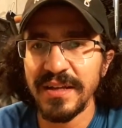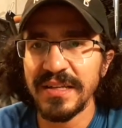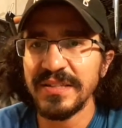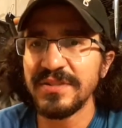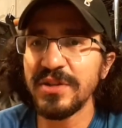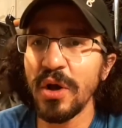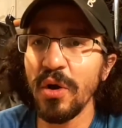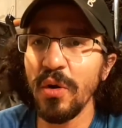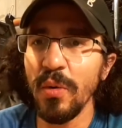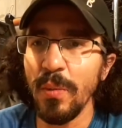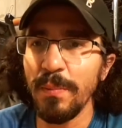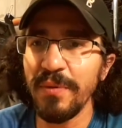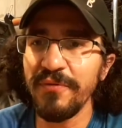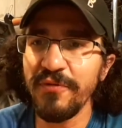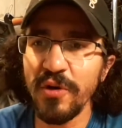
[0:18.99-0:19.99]
So,
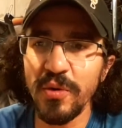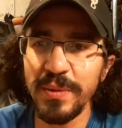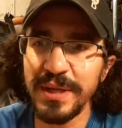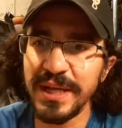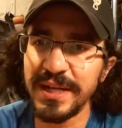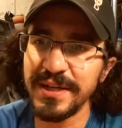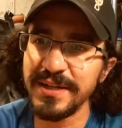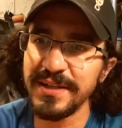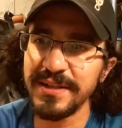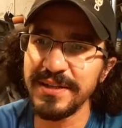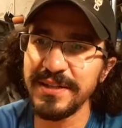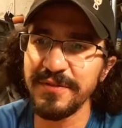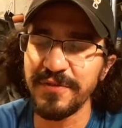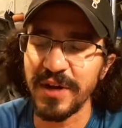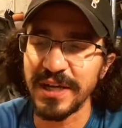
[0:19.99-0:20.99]
before we get into the
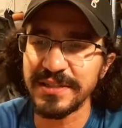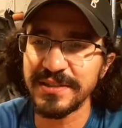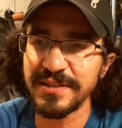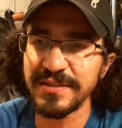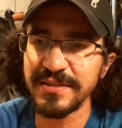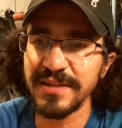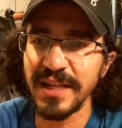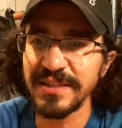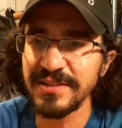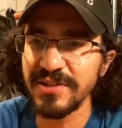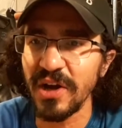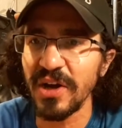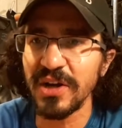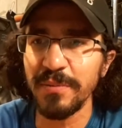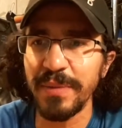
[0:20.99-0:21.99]
devices, let's
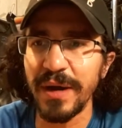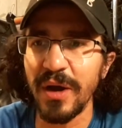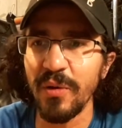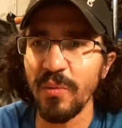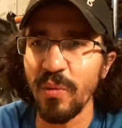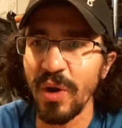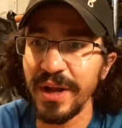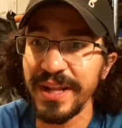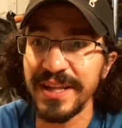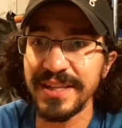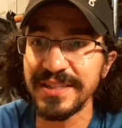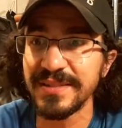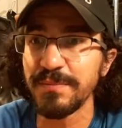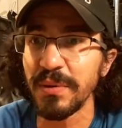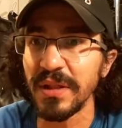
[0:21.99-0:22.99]
talk about what
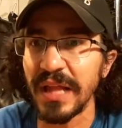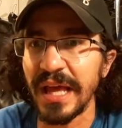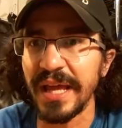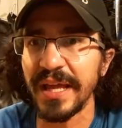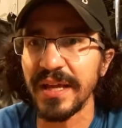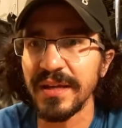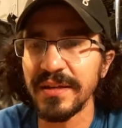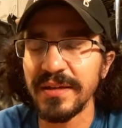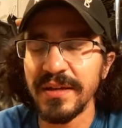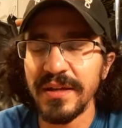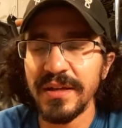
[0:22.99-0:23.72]
is belaying.